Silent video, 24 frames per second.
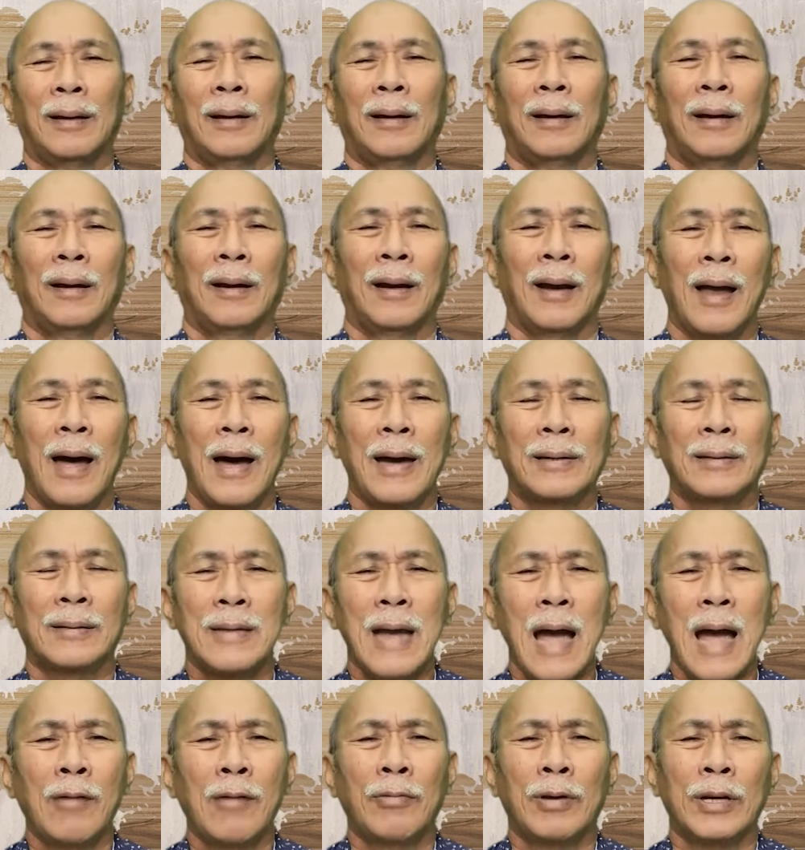Right
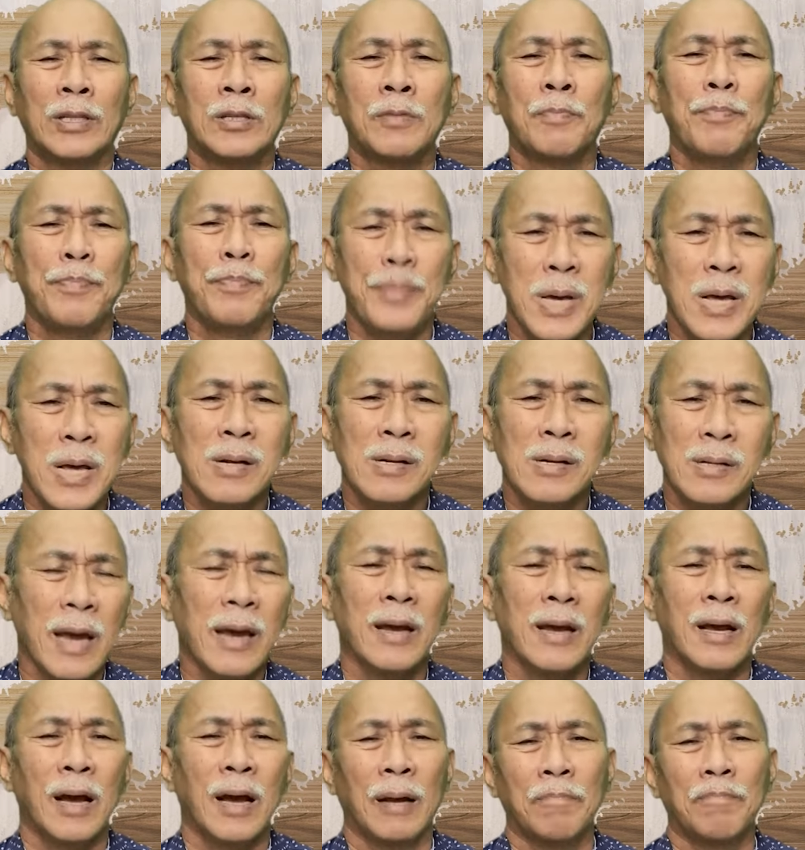now, it's
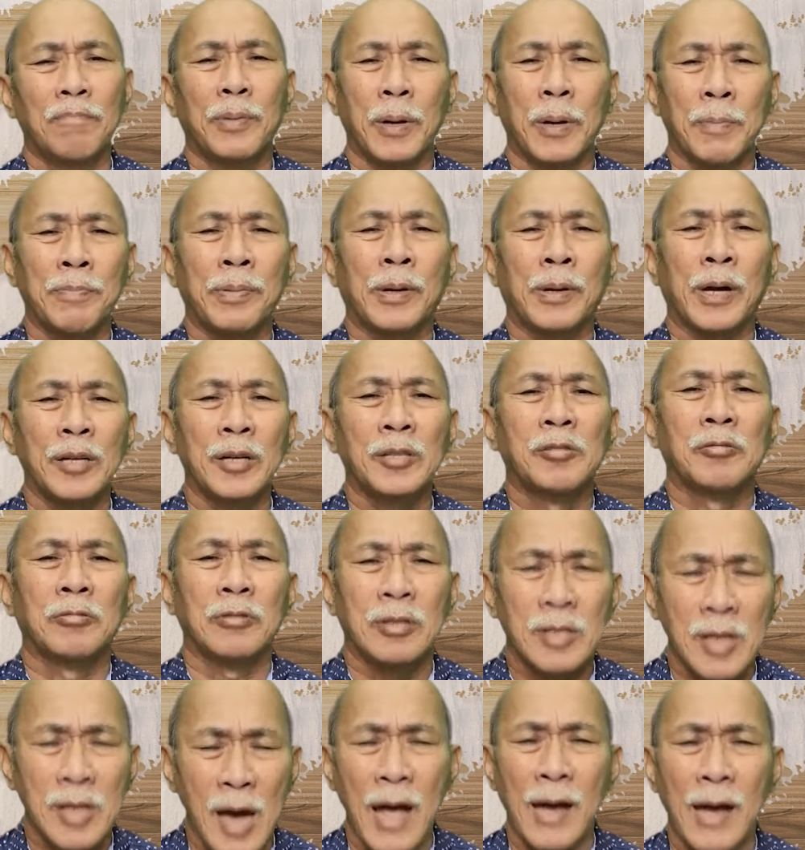building and preparation
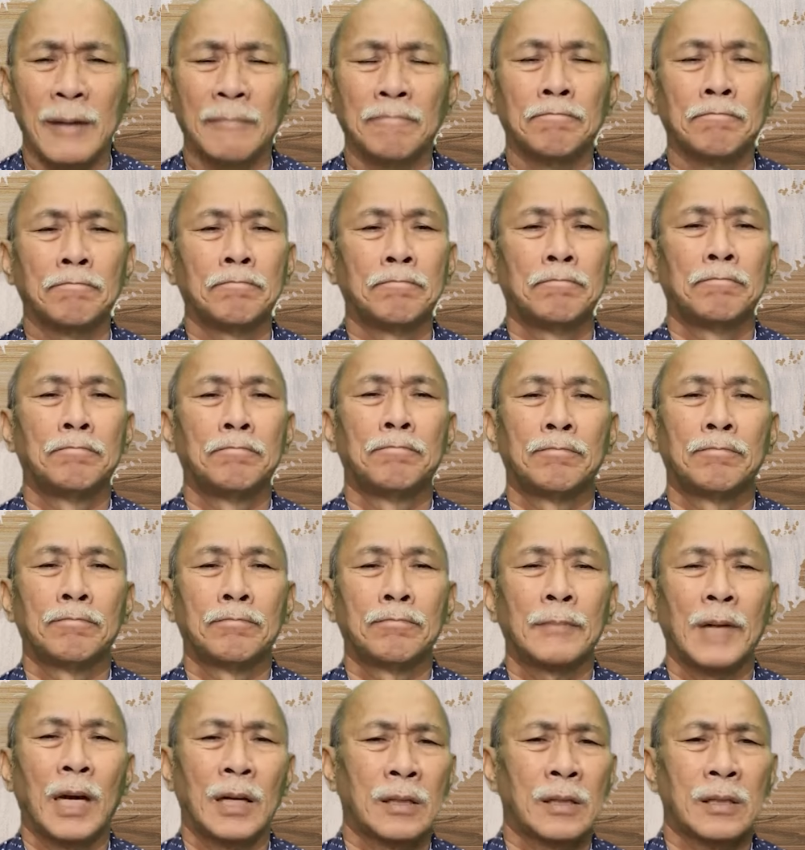time.
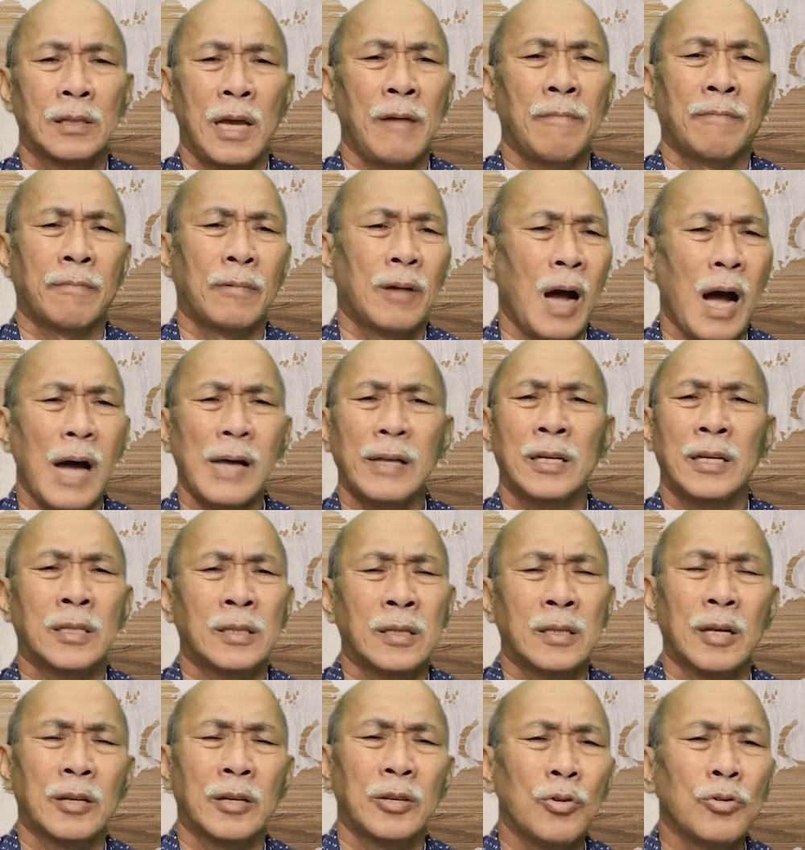As if God is
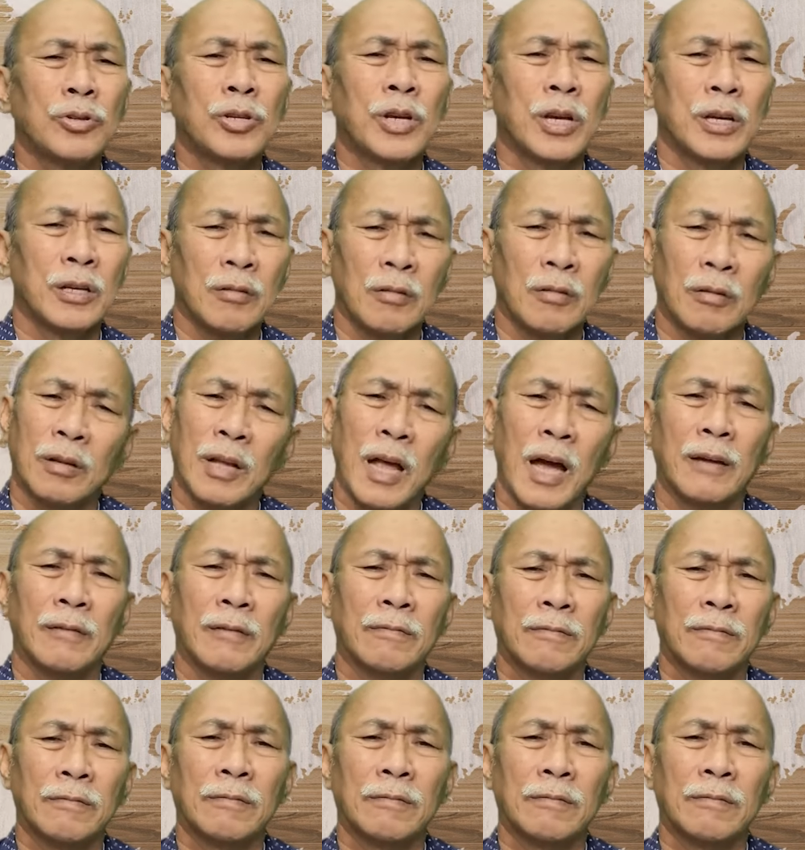not using your life.